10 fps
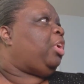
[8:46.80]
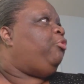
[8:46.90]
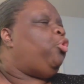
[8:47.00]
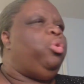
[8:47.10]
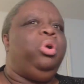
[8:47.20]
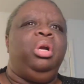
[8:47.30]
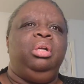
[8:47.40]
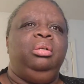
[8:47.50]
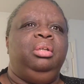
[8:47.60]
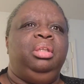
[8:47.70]

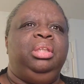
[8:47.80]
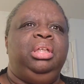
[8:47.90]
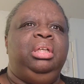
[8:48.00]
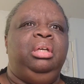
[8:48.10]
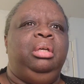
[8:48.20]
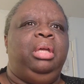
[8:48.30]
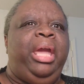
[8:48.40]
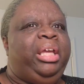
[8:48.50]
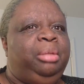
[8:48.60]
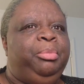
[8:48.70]
for the
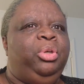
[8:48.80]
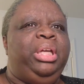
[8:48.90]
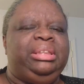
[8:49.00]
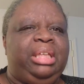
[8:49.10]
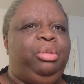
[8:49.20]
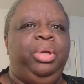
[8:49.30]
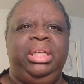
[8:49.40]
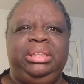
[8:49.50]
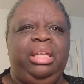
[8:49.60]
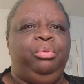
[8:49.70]
animal, et cetera,
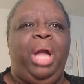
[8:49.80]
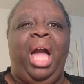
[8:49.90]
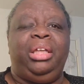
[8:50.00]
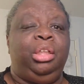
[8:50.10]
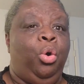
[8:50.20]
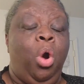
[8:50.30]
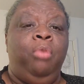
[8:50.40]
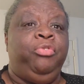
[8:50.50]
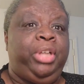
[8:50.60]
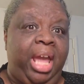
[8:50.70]
et cetera. I could go
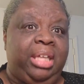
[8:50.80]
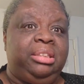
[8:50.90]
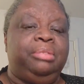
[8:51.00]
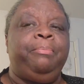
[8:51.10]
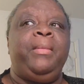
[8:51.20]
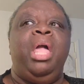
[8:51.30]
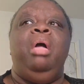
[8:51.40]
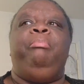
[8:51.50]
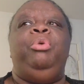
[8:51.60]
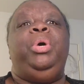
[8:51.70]
on for days.
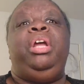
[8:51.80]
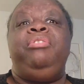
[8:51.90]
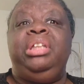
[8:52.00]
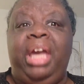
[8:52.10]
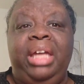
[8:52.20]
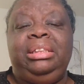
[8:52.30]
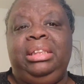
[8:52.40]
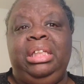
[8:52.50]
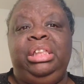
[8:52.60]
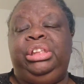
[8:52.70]
But whatever the case
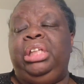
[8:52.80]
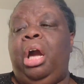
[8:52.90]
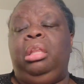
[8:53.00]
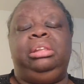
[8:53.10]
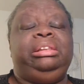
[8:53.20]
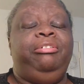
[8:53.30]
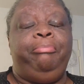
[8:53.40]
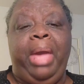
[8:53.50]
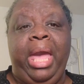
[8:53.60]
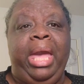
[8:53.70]
is, she called herself
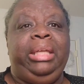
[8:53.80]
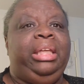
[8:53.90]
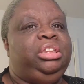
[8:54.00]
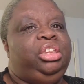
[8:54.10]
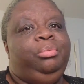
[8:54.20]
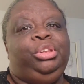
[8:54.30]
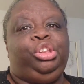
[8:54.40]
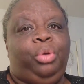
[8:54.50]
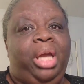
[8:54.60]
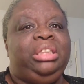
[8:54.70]
mad and she was
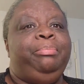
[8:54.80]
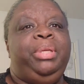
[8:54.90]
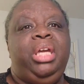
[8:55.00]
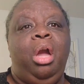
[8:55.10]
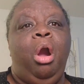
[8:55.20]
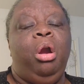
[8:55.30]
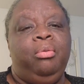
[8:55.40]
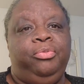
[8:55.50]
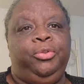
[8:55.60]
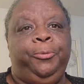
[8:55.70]
trying to be
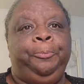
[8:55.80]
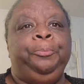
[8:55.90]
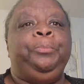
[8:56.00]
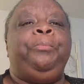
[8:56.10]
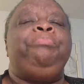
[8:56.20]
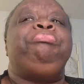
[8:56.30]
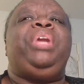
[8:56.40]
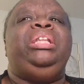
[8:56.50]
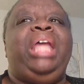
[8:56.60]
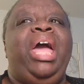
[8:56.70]
harmful.
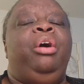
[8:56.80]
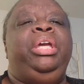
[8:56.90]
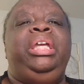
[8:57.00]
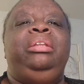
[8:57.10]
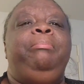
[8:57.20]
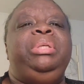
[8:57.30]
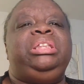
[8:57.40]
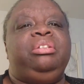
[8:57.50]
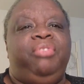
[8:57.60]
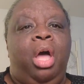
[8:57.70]
Now, in the
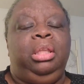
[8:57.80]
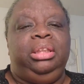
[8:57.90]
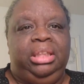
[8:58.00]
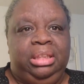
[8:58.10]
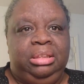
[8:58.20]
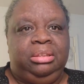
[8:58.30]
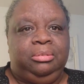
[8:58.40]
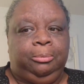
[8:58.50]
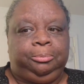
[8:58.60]
midst of all of this,